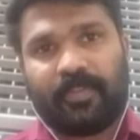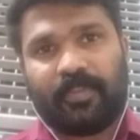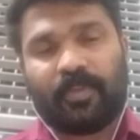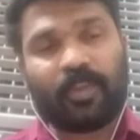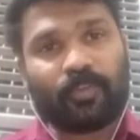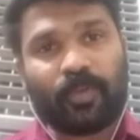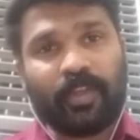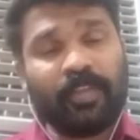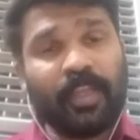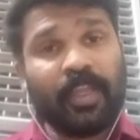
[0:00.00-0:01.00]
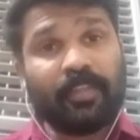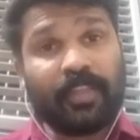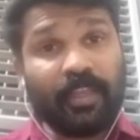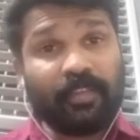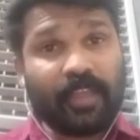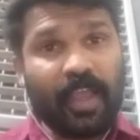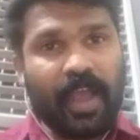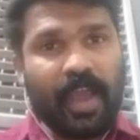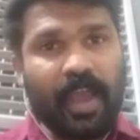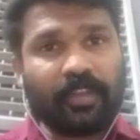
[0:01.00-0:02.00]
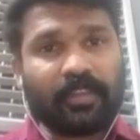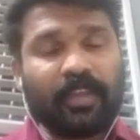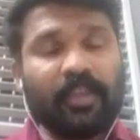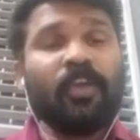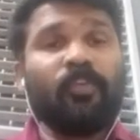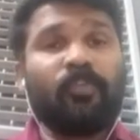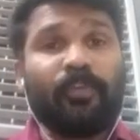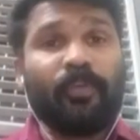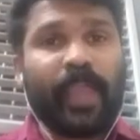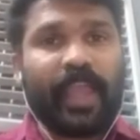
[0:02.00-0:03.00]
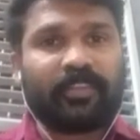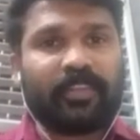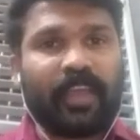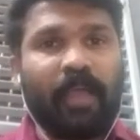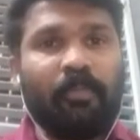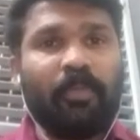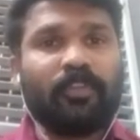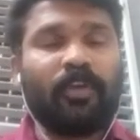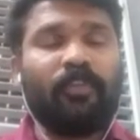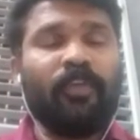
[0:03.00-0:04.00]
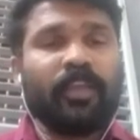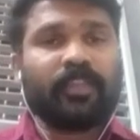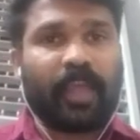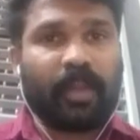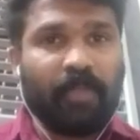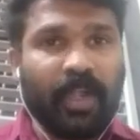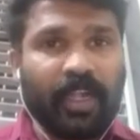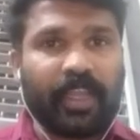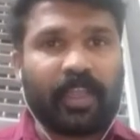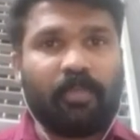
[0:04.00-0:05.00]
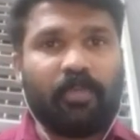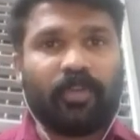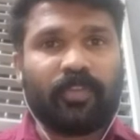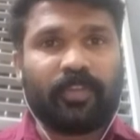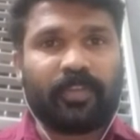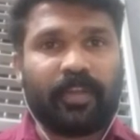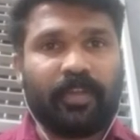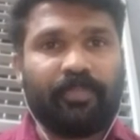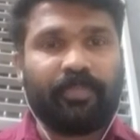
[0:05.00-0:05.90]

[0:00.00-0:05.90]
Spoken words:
Okay students, these are the few examples of thermal decomposition.